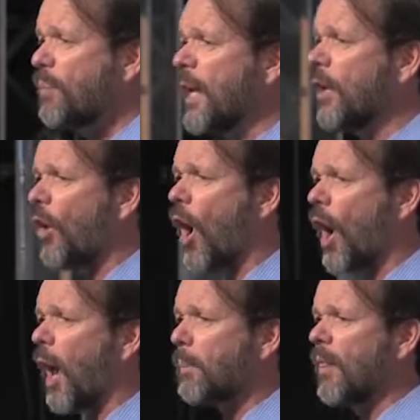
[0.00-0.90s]
being
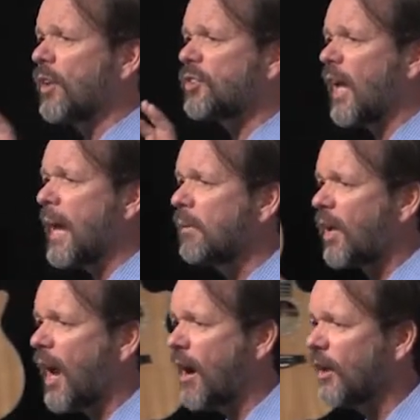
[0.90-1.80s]
caught up in the same
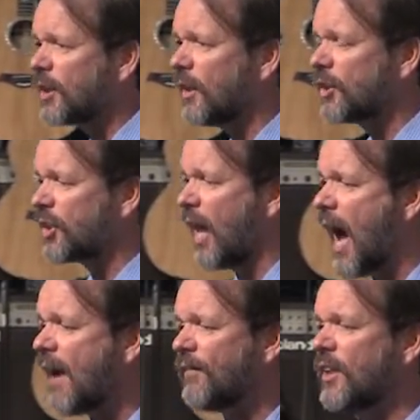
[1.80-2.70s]
cares of this
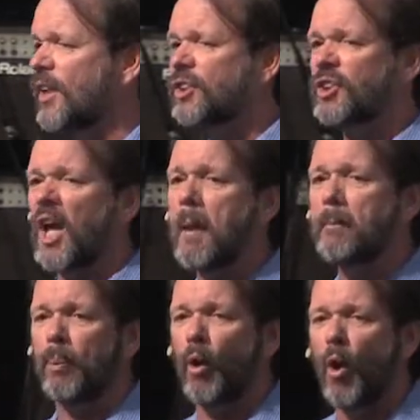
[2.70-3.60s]
life and in the
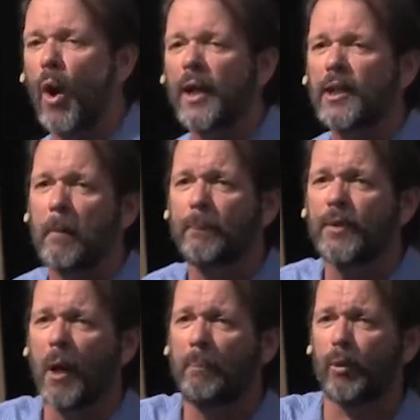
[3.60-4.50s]
same ploy,
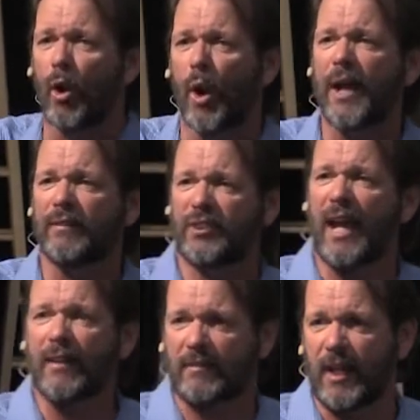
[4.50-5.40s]
a ploy of
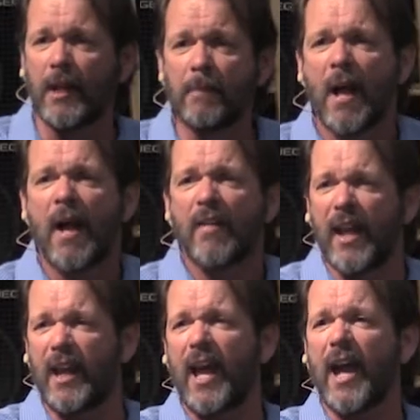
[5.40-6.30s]
Satan
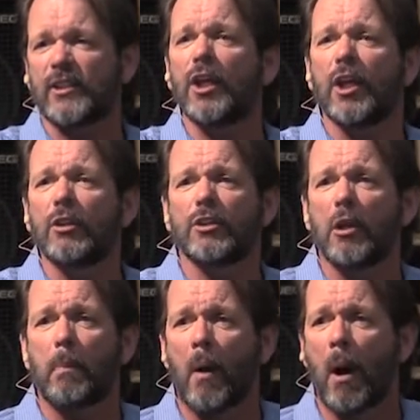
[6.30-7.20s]
that he executes
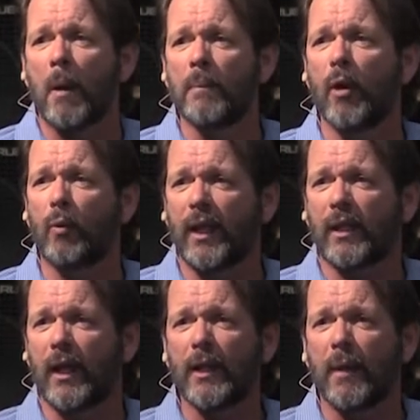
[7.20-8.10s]
upon the
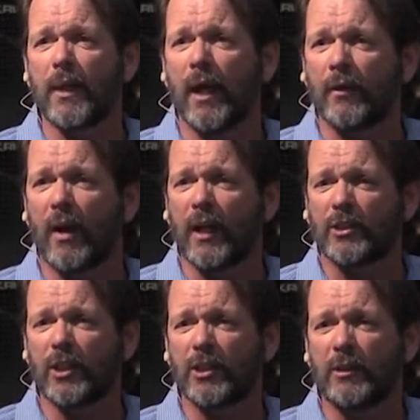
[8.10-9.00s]
wicked and the
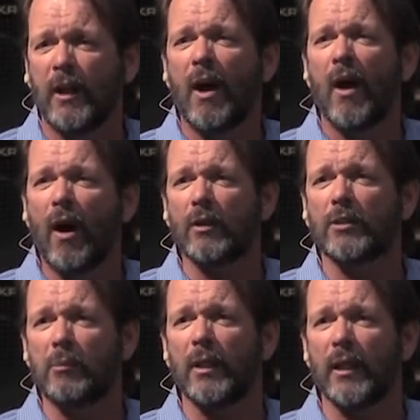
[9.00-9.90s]
unrighteous,
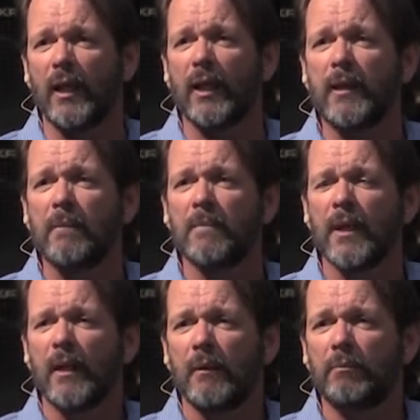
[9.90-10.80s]
ultimately
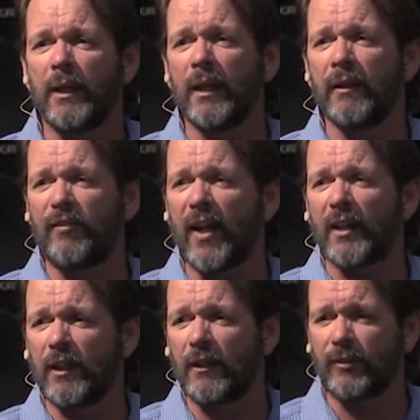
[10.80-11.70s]
being
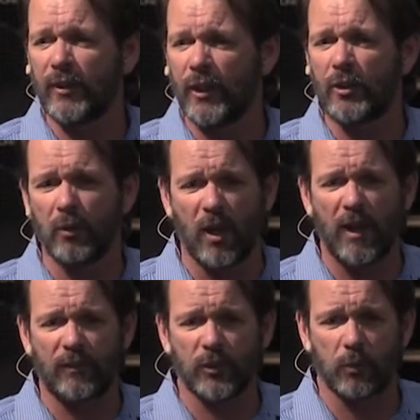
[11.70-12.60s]
effective in your
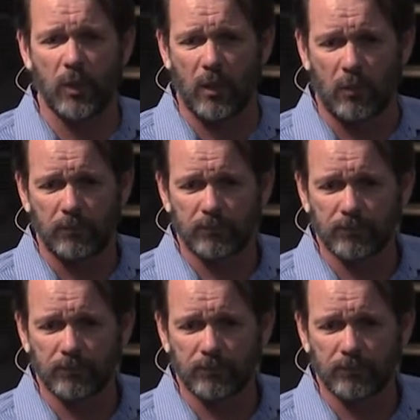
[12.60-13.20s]
life as well.